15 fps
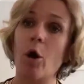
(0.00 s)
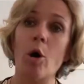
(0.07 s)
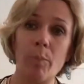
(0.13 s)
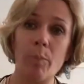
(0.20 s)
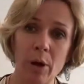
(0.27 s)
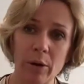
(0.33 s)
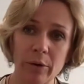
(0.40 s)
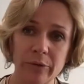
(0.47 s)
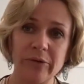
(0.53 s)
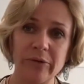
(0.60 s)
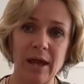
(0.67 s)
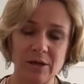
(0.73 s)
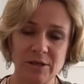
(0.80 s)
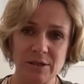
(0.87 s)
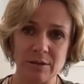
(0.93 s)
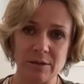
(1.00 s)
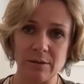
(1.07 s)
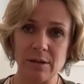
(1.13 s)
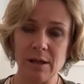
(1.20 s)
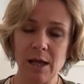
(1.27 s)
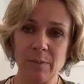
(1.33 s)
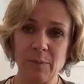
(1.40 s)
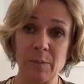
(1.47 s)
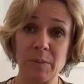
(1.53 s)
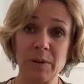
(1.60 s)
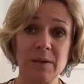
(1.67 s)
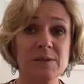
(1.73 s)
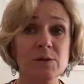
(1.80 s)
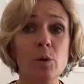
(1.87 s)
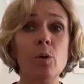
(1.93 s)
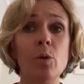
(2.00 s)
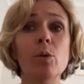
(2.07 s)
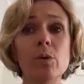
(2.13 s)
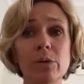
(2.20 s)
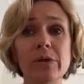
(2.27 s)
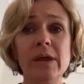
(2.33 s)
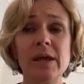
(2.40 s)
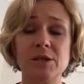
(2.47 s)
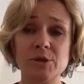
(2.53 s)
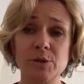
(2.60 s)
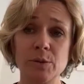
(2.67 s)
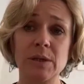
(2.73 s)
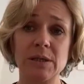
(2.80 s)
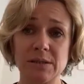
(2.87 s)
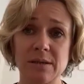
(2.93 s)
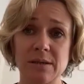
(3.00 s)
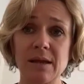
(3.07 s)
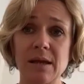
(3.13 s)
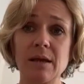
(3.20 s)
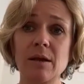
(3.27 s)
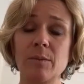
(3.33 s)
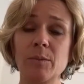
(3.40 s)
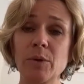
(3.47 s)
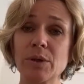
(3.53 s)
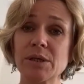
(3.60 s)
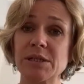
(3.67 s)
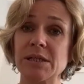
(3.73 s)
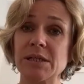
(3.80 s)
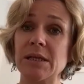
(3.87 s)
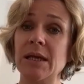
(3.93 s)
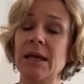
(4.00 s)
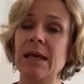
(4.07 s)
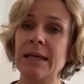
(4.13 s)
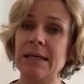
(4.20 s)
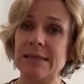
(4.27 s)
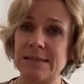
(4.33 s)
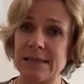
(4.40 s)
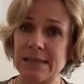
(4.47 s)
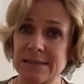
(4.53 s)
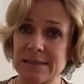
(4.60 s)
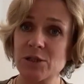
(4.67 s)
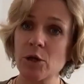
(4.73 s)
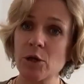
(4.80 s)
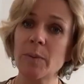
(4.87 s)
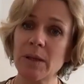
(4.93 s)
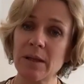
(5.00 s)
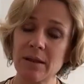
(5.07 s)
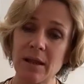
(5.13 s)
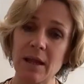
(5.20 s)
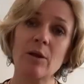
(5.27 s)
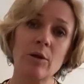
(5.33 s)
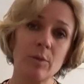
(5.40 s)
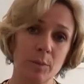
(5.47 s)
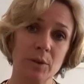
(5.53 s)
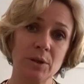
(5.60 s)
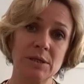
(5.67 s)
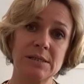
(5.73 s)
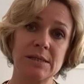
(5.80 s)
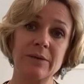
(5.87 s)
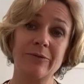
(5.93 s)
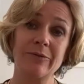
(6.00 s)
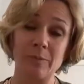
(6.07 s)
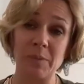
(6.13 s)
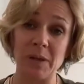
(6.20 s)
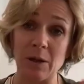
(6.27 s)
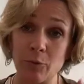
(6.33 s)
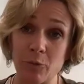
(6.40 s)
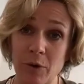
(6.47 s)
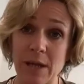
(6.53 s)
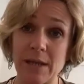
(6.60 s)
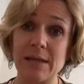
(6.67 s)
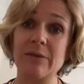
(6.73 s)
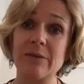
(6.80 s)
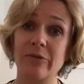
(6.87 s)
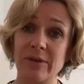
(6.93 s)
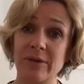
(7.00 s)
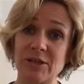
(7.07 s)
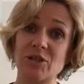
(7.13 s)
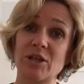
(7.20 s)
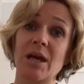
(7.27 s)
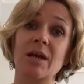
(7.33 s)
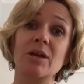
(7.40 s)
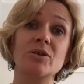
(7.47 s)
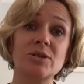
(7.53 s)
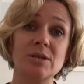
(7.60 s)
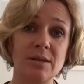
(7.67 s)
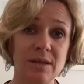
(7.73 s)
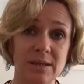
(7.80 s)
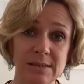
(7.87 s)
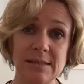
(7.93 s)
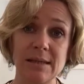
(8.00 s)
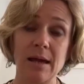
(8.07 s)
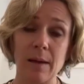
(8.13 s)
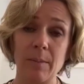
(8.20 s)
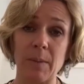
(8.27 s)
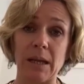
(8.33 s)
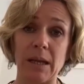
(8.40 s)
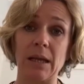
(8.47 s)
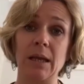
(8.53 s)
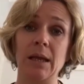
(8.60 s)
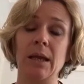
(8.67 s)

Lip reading: oppose action on climate, because all they're doing to their community is they're stopping their community from being ready for the change that is coming.